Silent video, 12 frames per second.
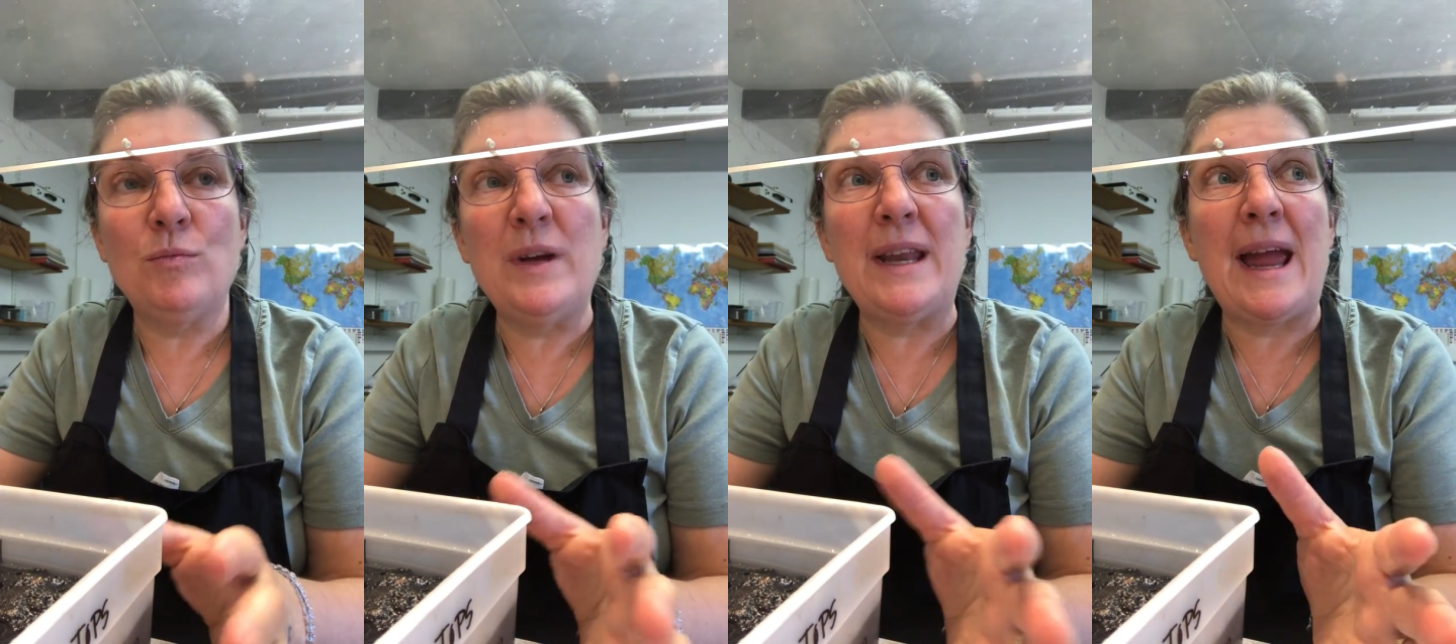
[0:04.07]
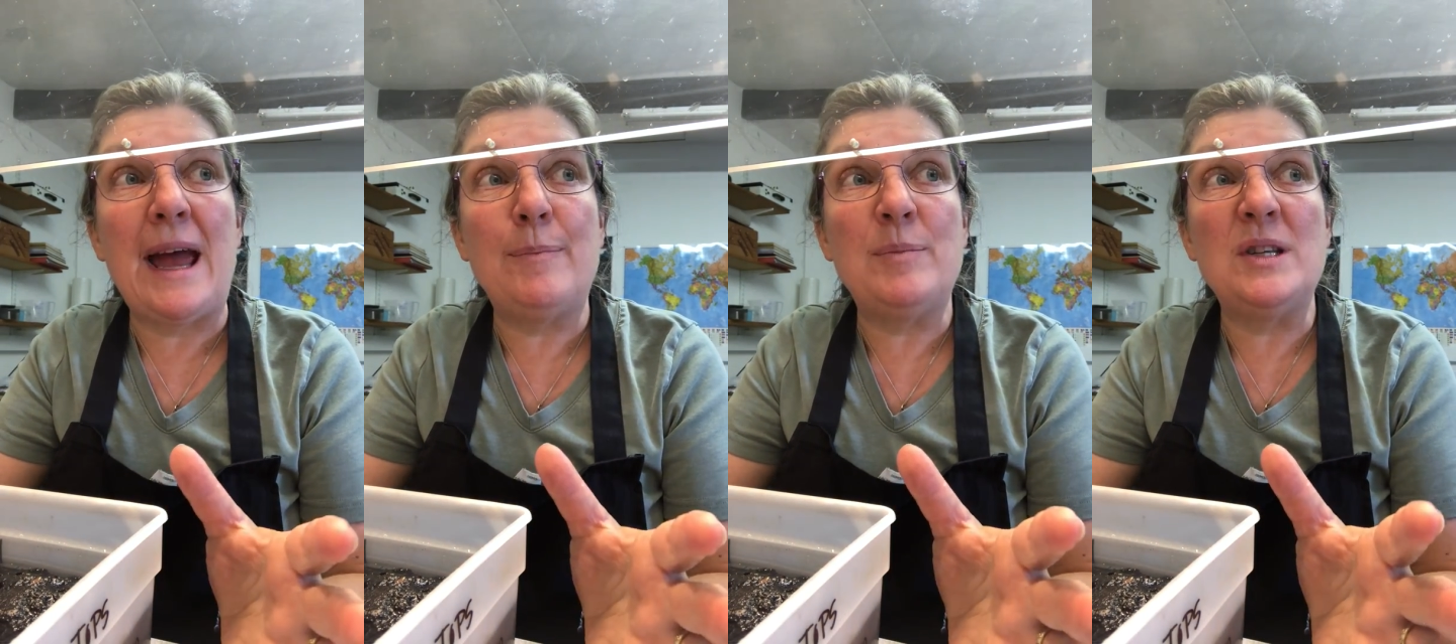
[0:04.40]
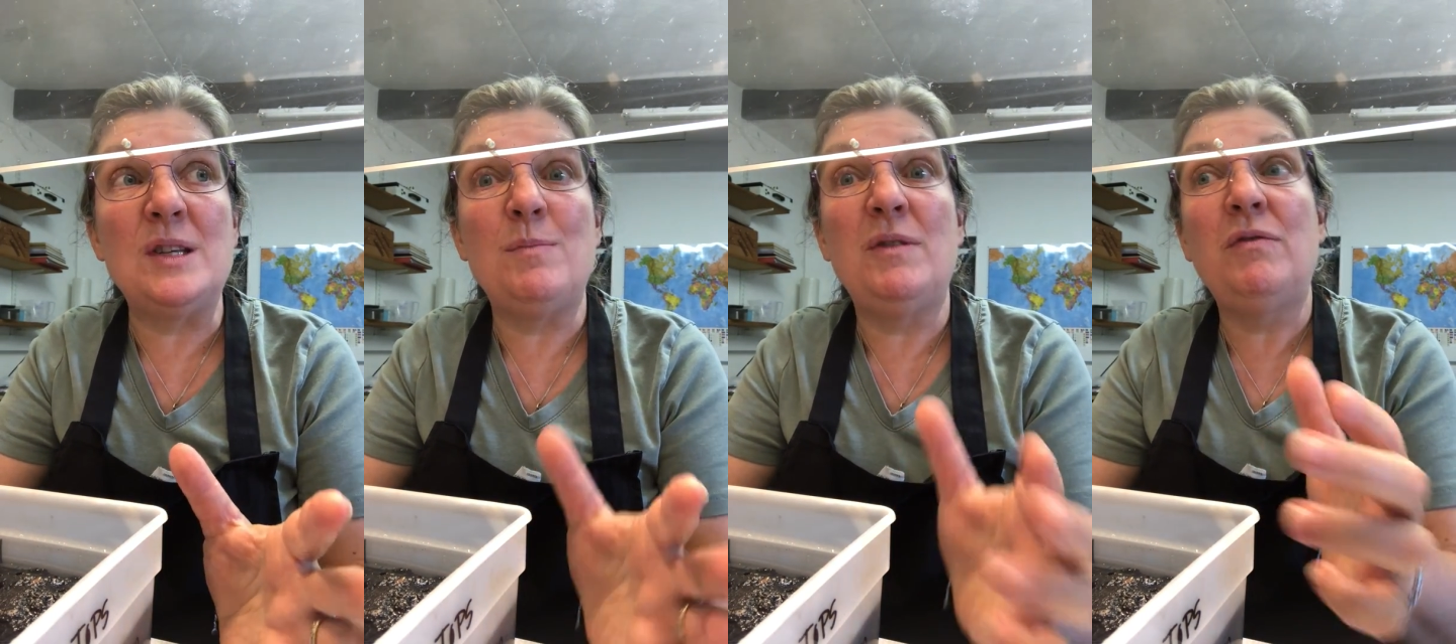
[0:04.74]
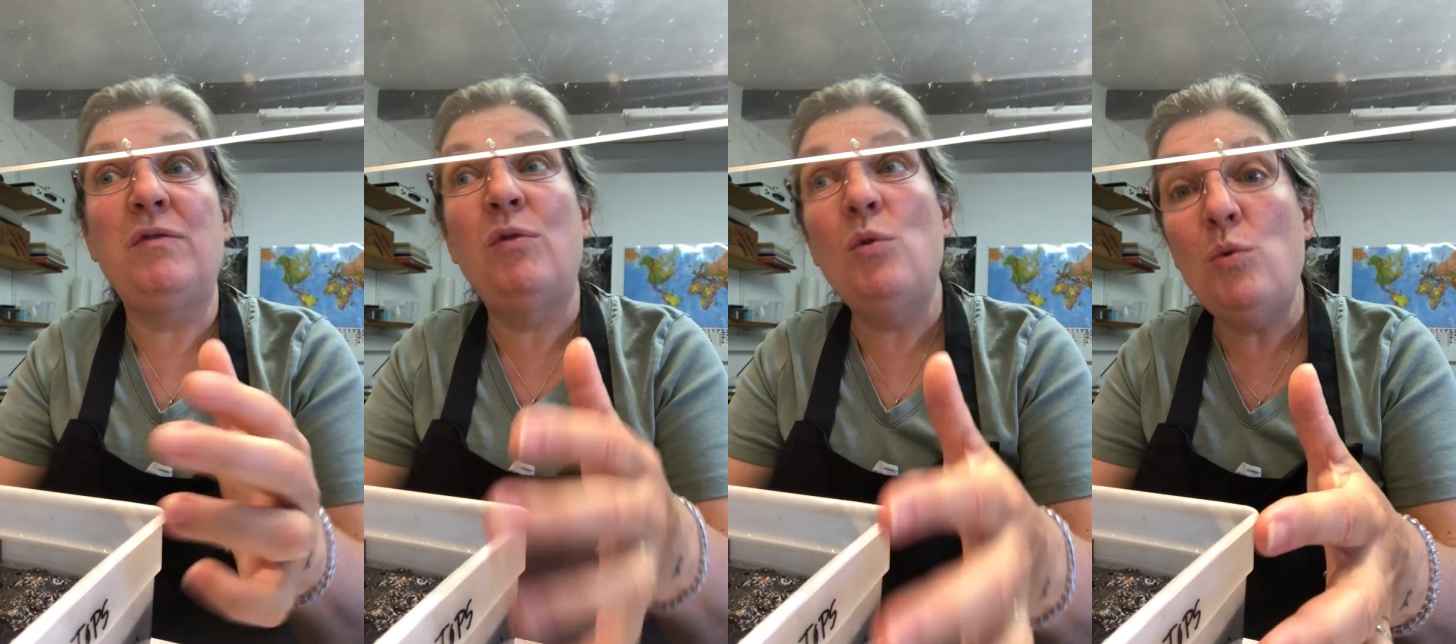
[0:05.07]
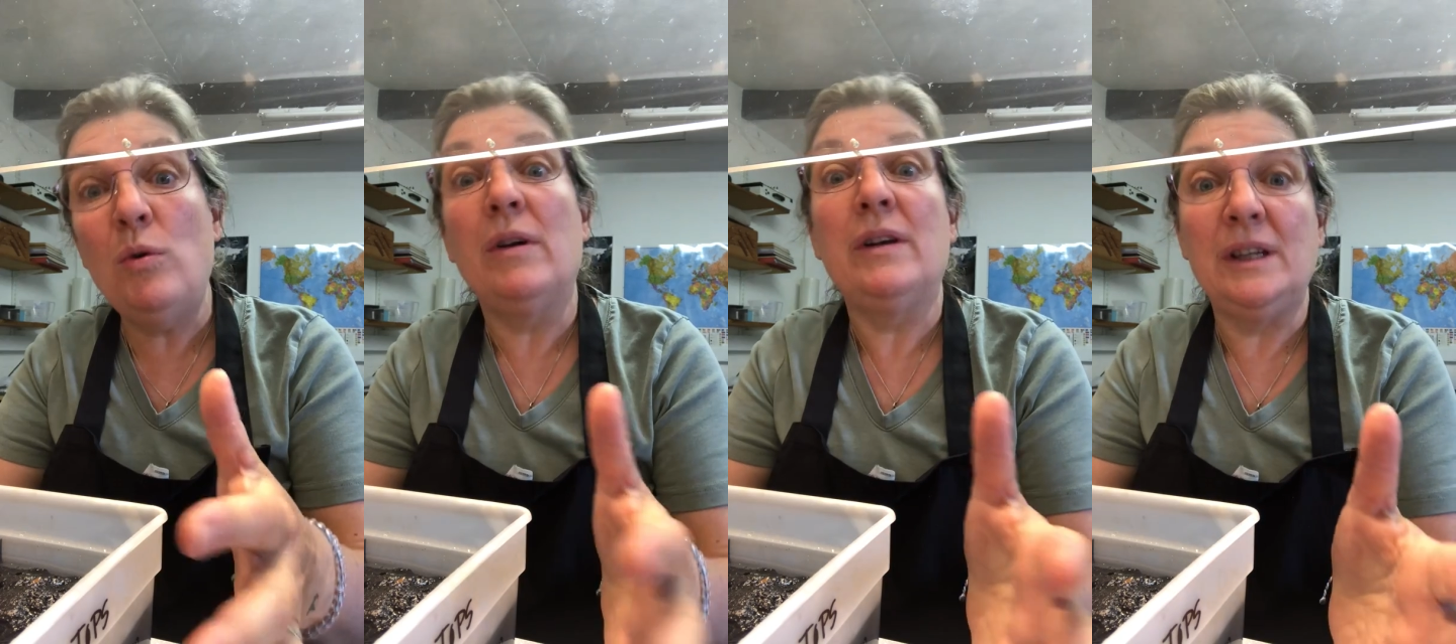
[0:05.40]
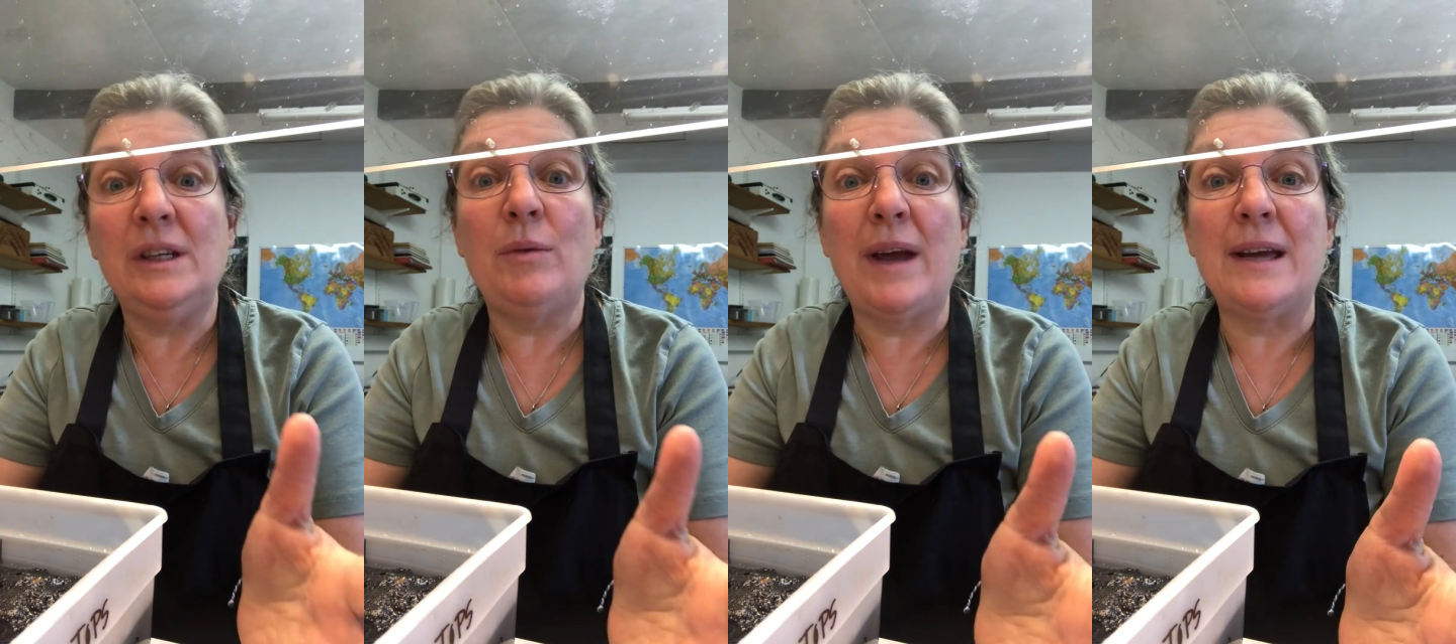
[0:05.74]
what happens before
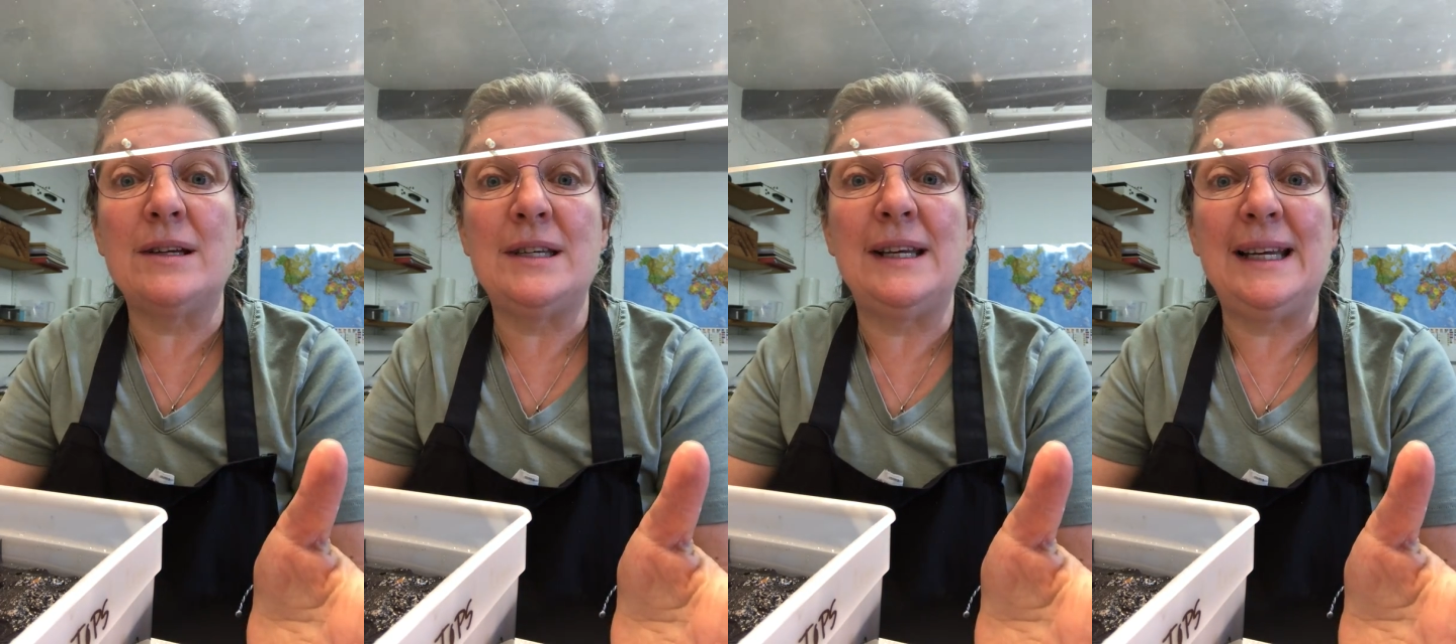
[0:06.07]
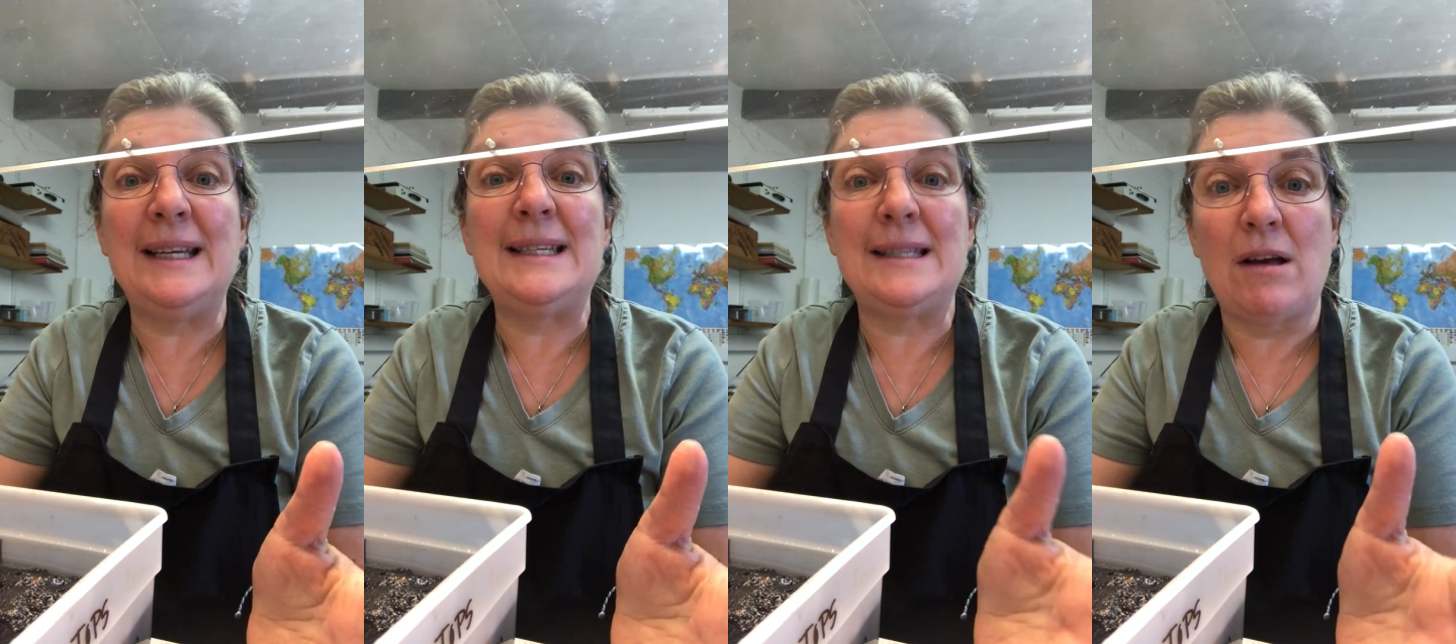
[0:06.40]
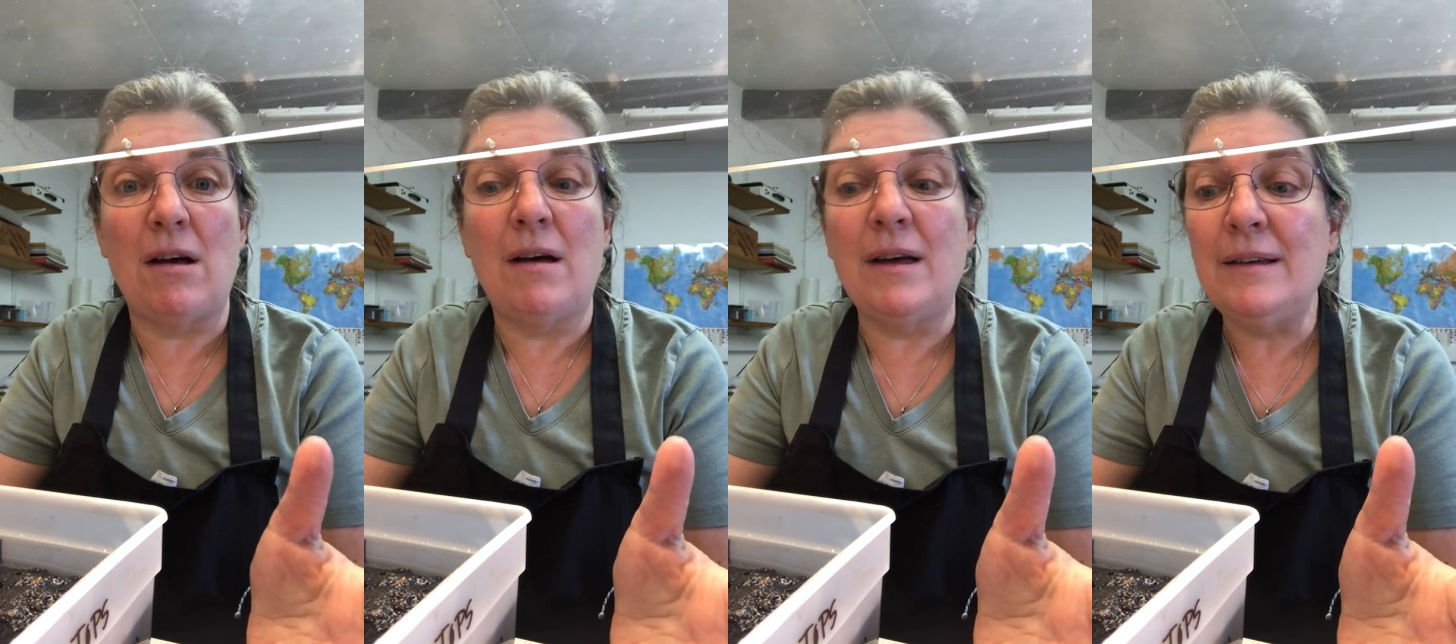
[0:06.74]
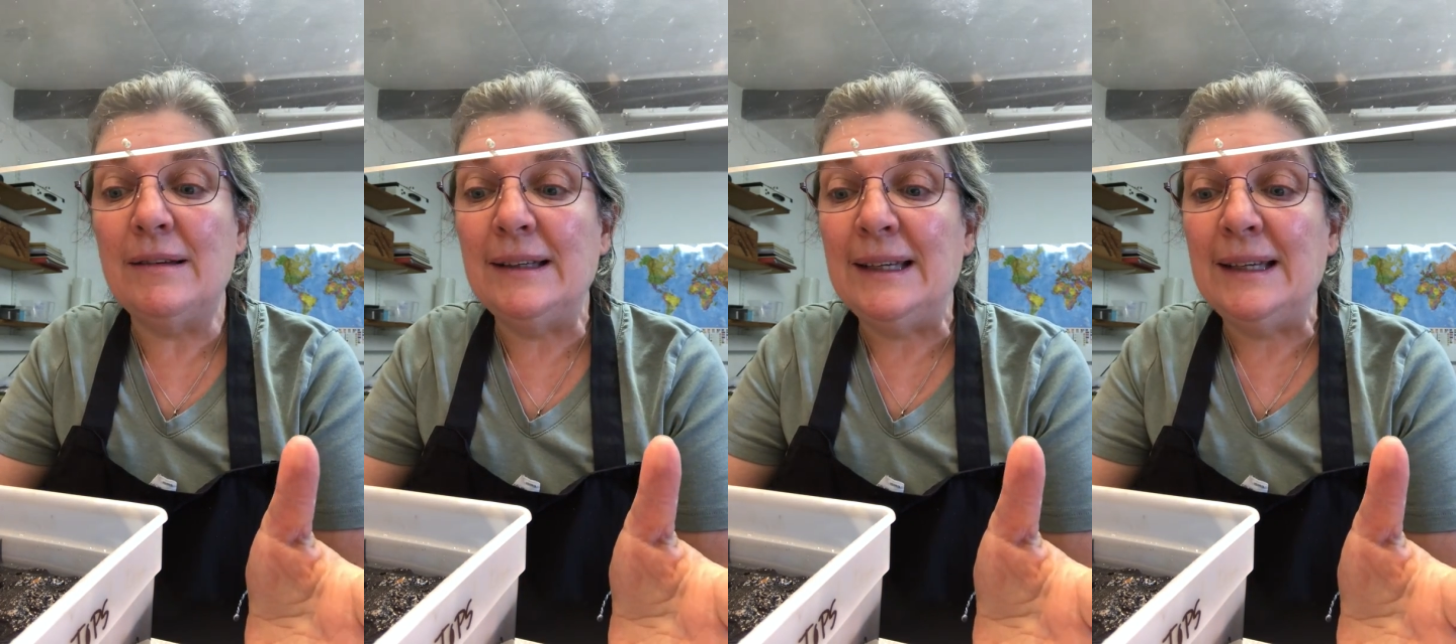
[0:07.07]
you actually saw,